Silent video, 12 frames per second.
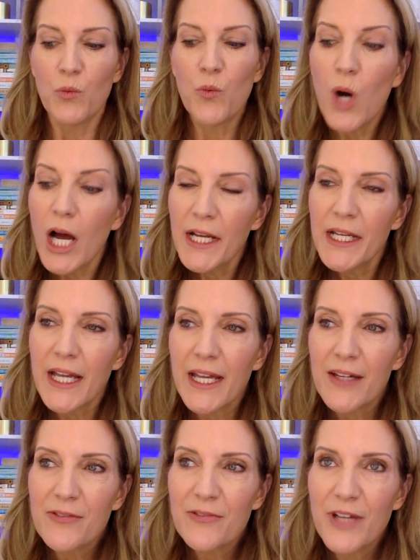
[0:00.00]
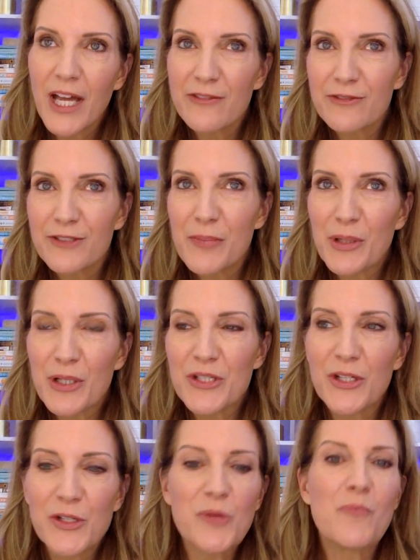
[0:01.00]
what if every
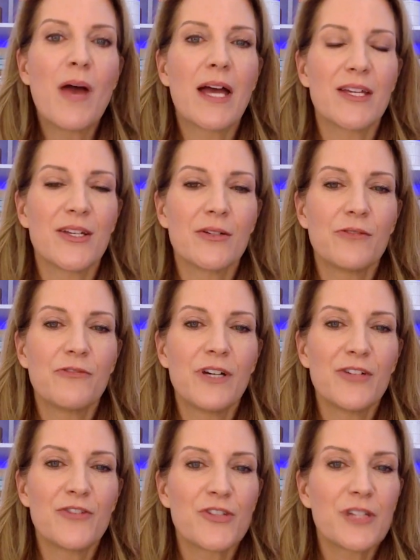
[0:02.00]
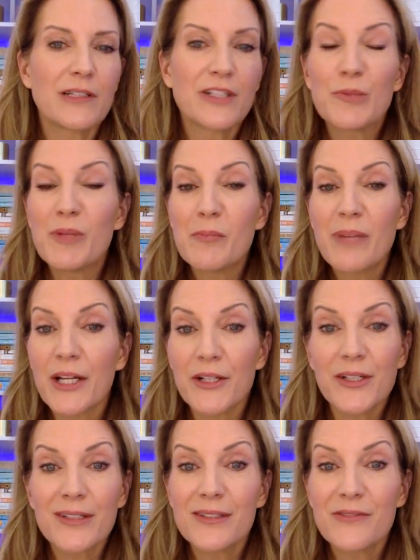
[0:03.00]
person who met you felt just a little bit
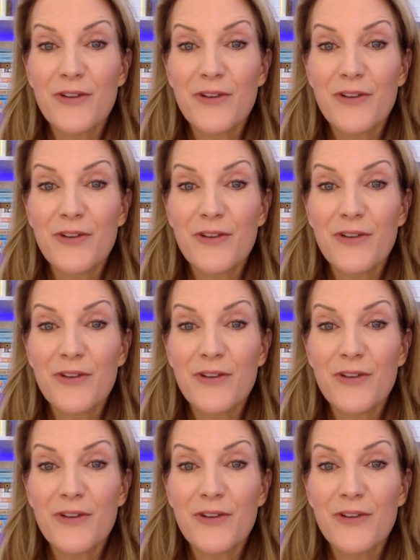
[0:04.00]
better